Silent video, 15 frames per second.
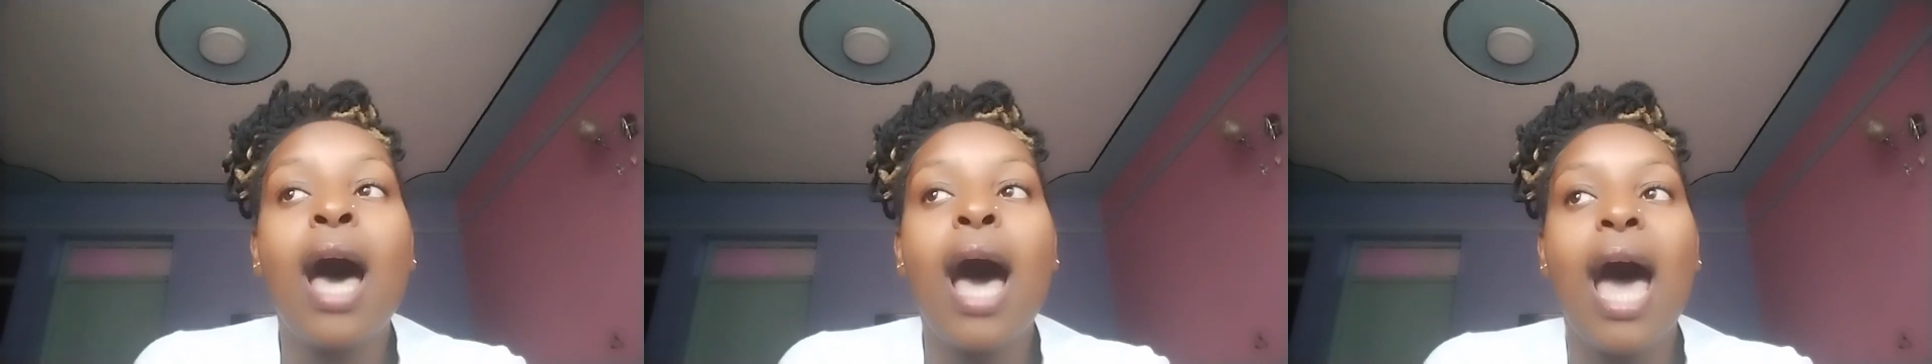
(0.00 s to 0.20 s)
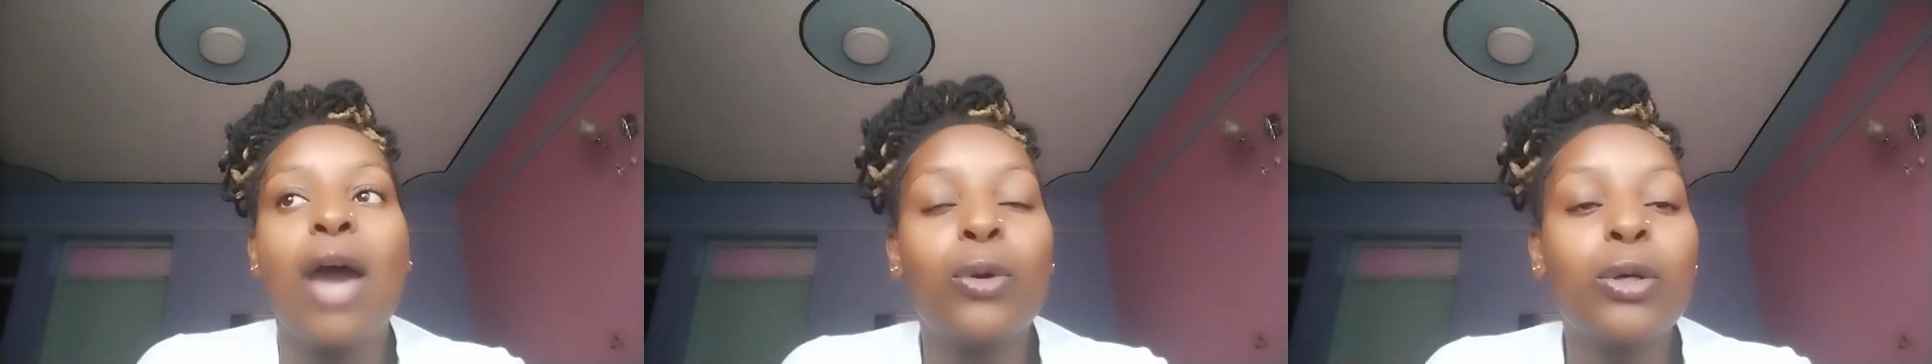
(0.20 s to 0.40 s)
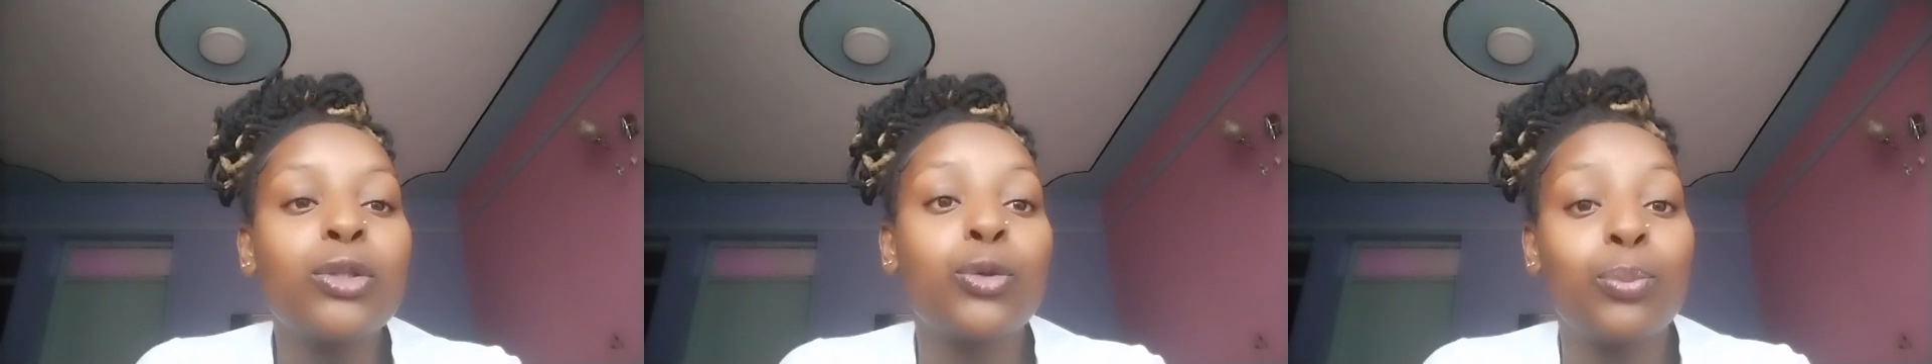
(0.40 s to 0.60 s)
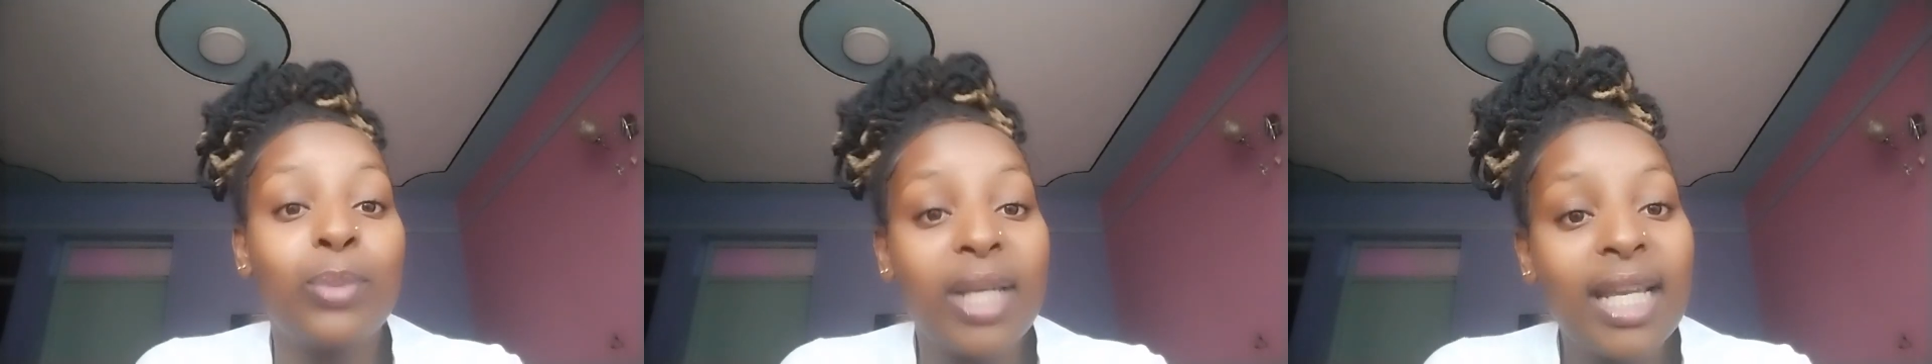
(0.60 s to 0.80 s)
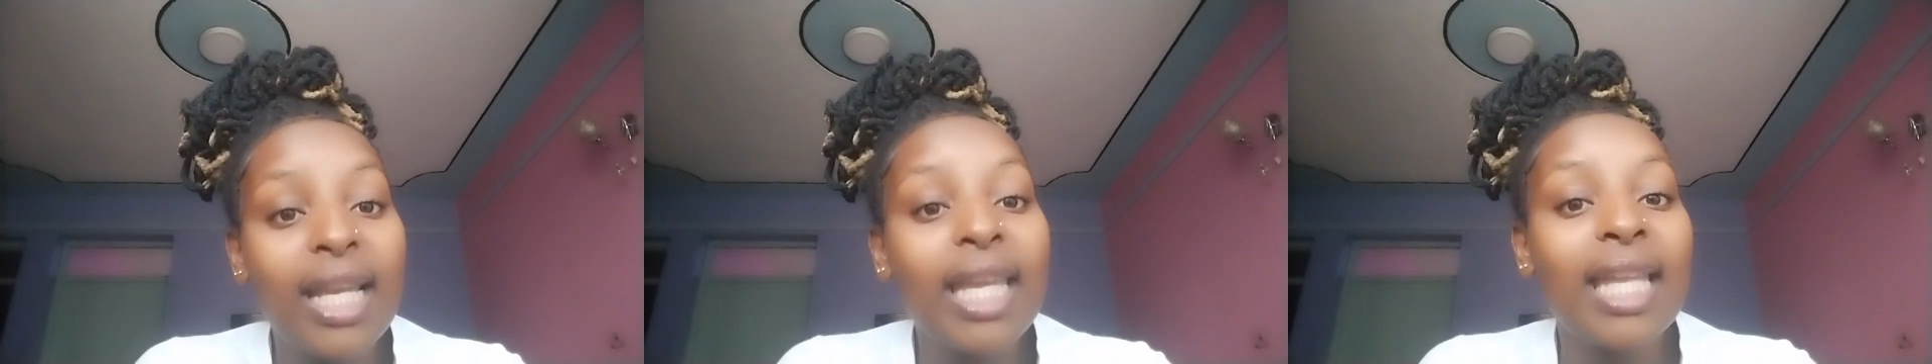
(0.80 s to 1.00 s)
I want to
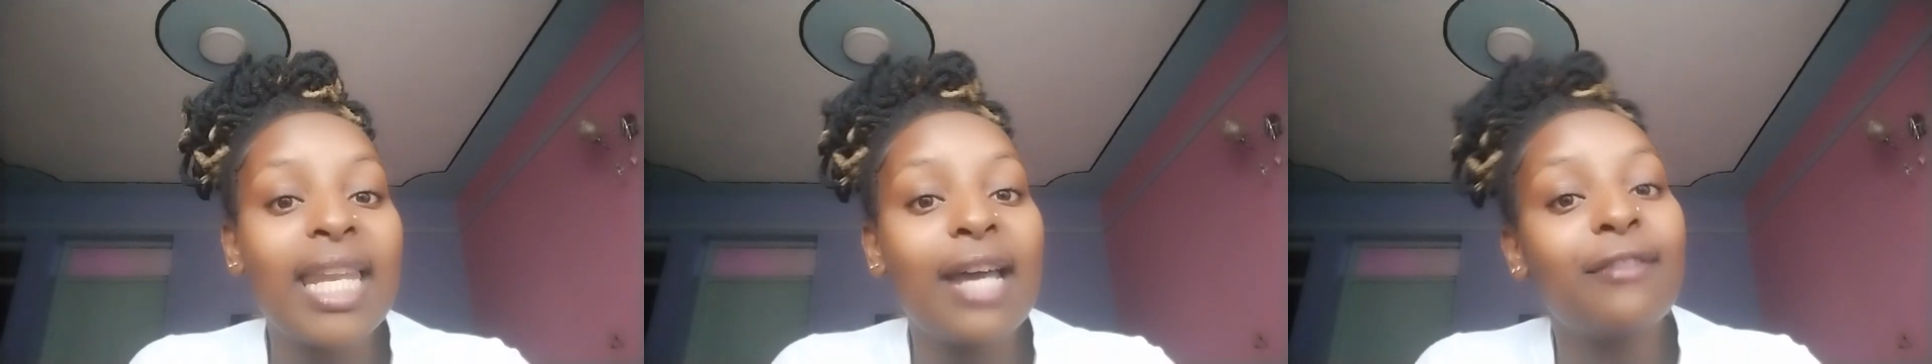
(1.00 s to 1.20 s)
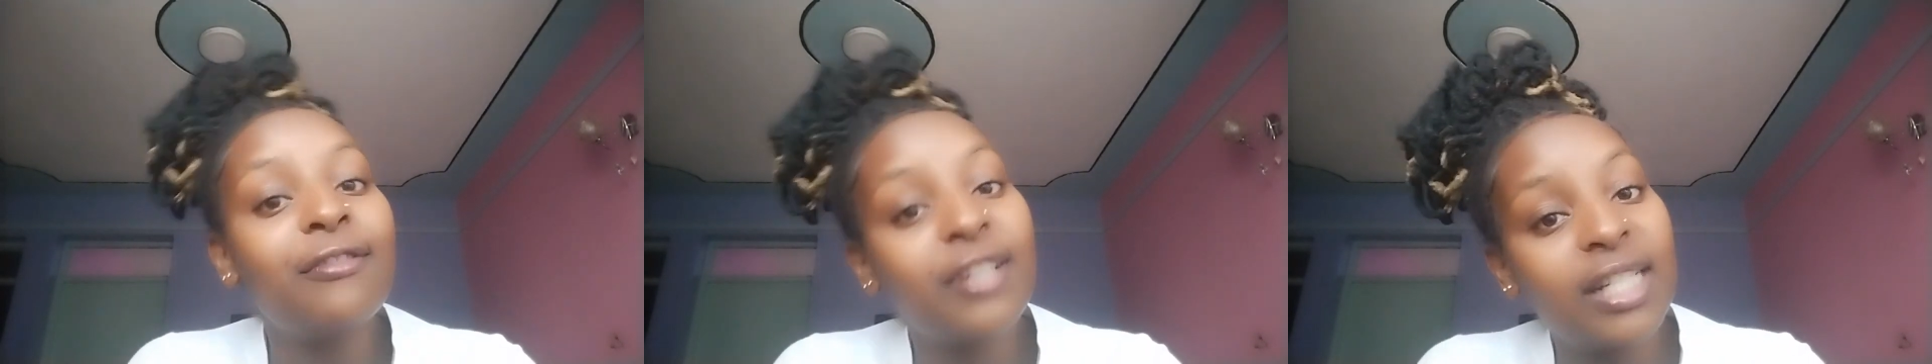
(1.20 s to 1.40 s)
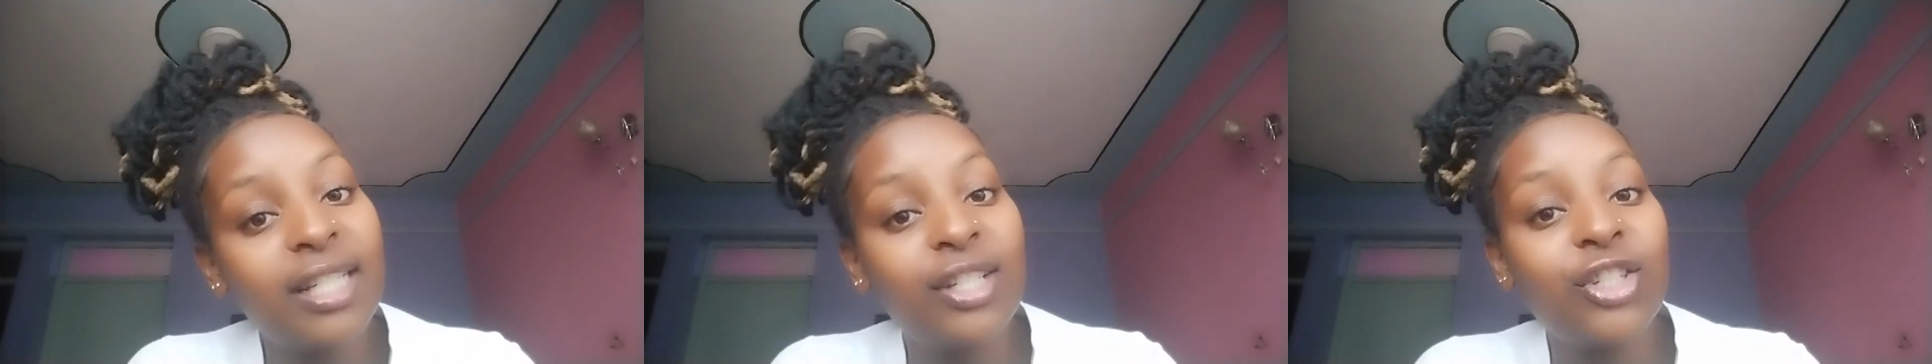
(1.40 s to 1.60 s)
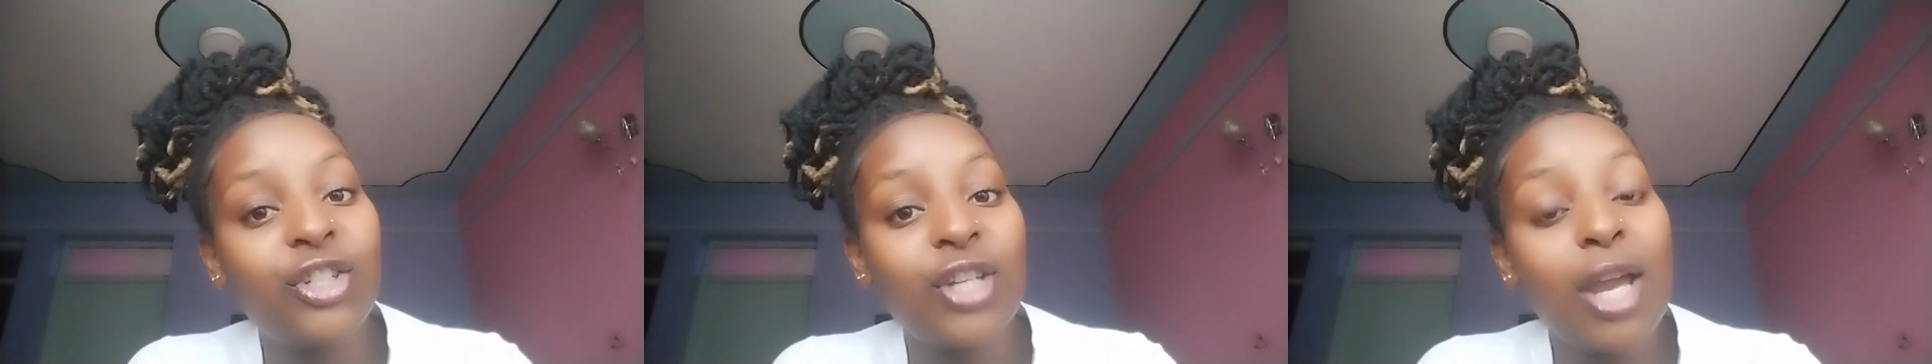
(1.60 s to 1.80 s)
begin afresh.